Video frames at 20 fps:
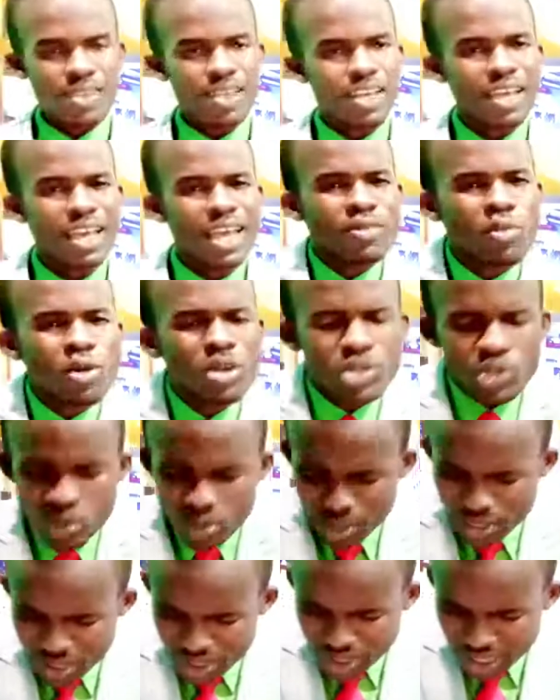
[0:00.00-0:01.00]
And
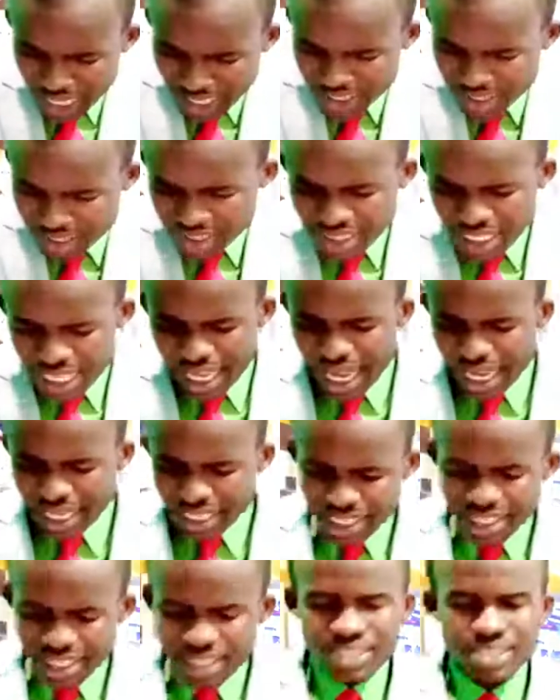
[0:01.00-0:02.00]
what does this
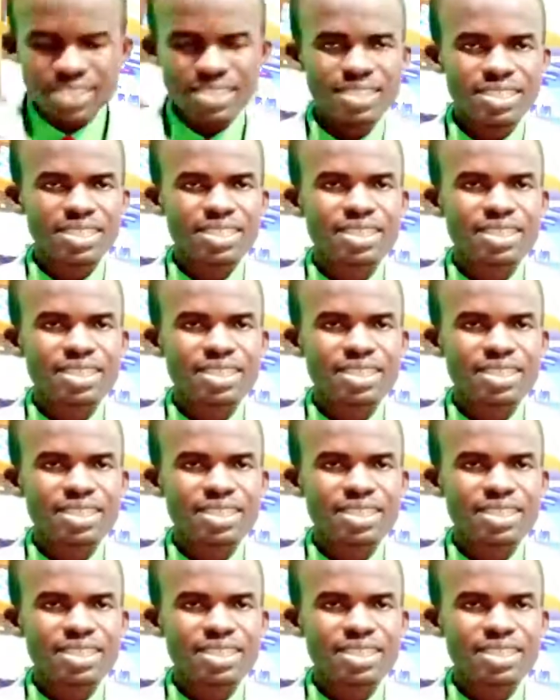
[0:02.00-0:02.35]
hadith